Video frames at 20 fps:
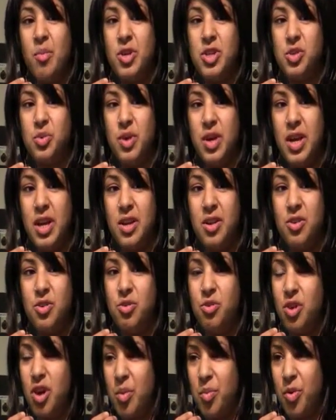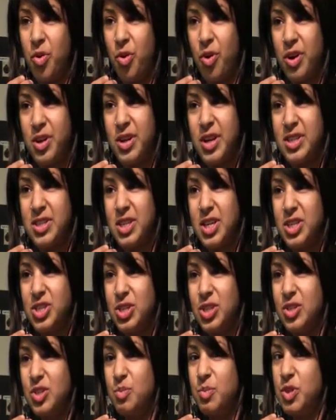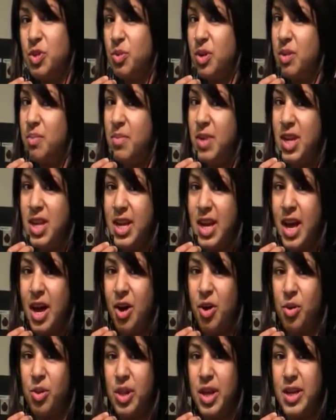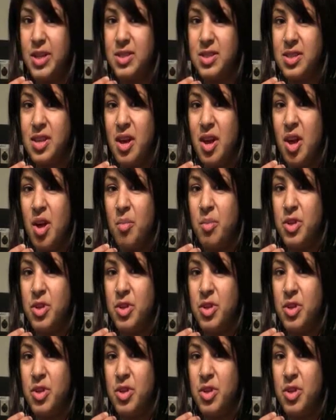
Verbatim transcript: between newcomer organizations, between media outlets,